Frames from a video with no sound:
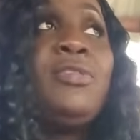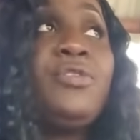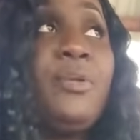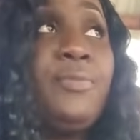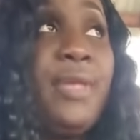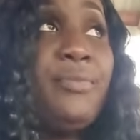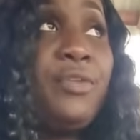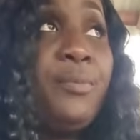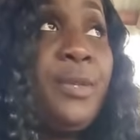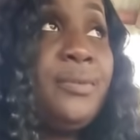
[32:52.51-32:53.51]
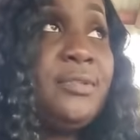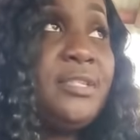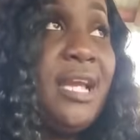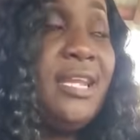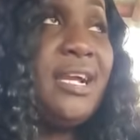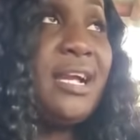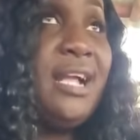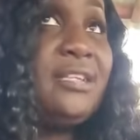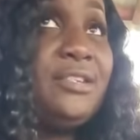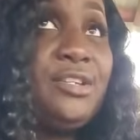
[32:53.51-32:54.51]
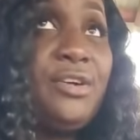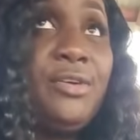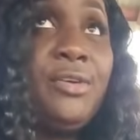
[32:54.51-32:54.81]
But sometimes some people see and I call to you.